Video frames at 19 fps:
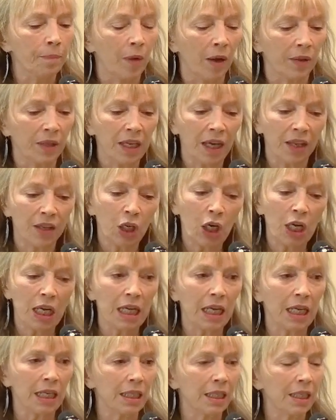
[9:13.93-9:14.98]
On the other
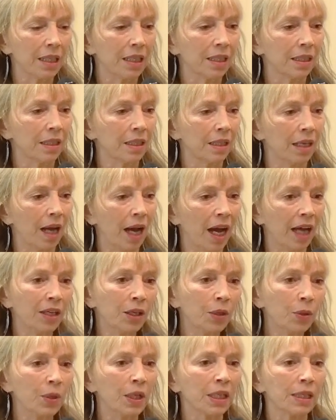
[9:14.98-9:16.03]
hand, I
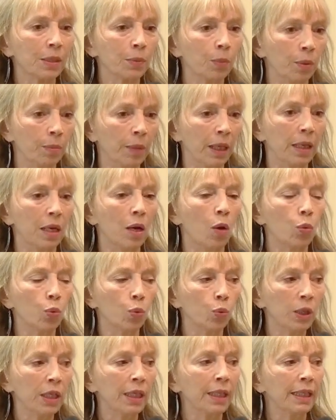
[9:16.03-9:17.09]
knew this woman
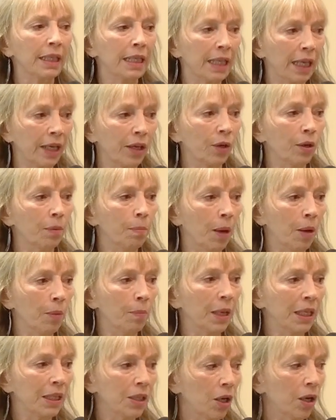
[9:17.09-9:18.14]
really cared about
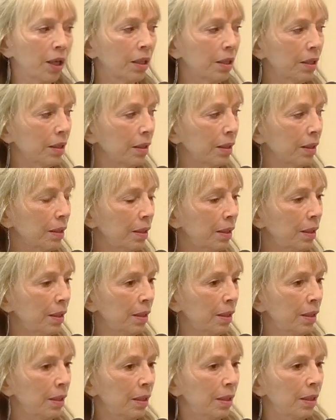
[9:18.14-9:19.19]
my daughter.
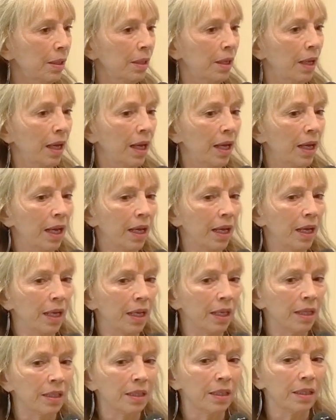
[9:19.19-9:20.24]

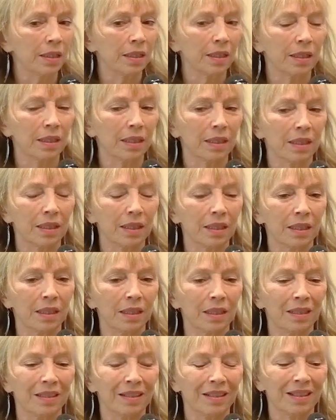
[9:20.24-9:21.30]
And
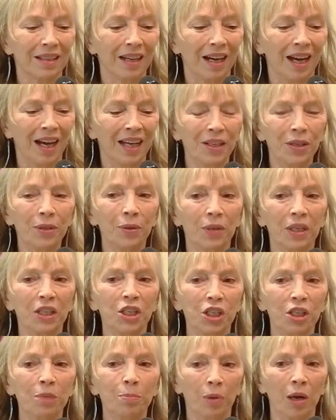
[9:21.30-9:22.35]
I knew that
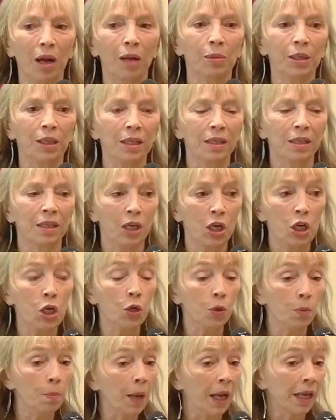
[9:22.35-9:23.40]
she probably
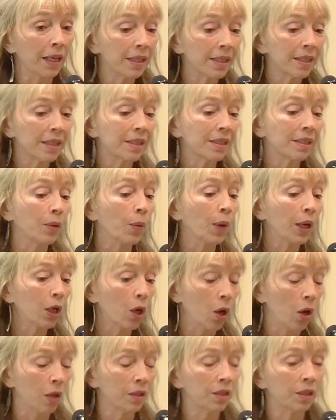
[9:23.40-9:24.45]
knew best, so I
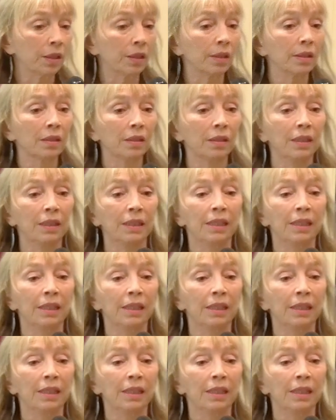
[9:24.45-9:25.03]
called her